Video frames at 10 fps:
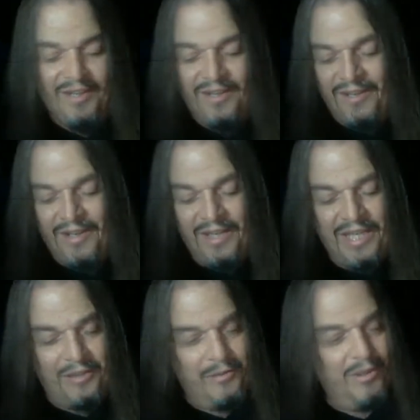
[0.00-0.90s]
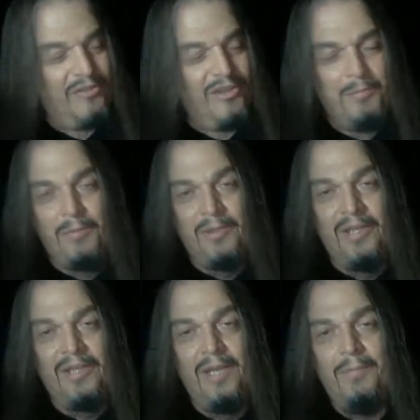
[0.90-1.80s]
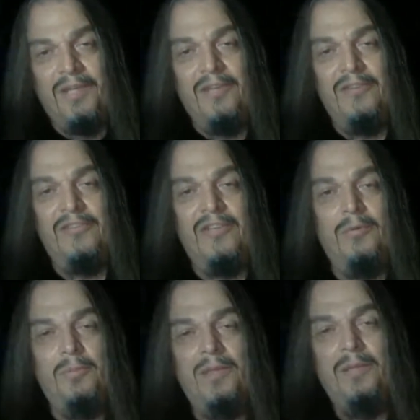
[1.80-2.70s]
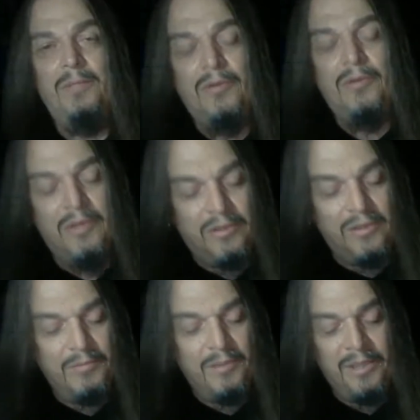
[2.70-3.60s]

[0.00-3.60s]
I can't criticize people like that, because it would be hypocritical of me,